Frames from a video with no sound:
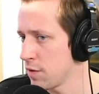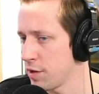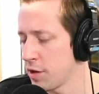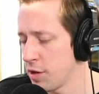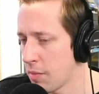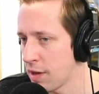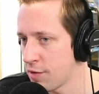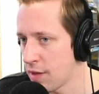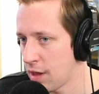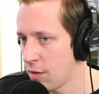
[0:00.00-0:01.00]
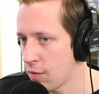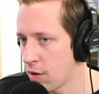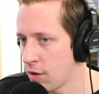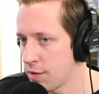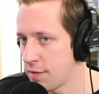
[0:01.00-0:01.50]
Sonia, you mentioned that you
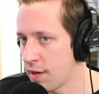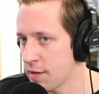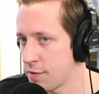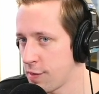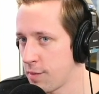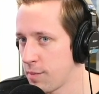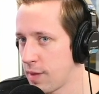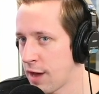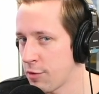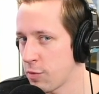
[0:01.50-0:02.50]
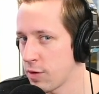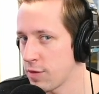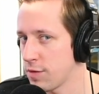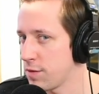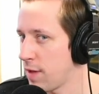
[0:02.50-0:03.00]
called and texted them
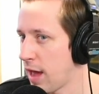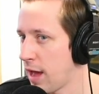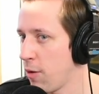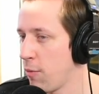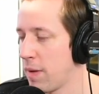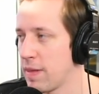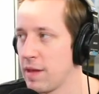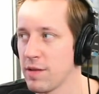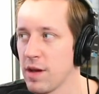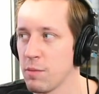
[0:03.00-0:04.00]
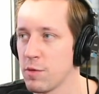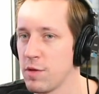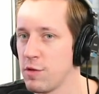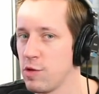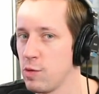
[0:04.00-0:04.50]
afterwards. How many times
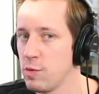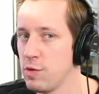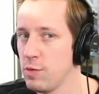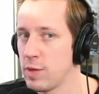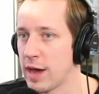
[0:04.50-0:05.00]
did you do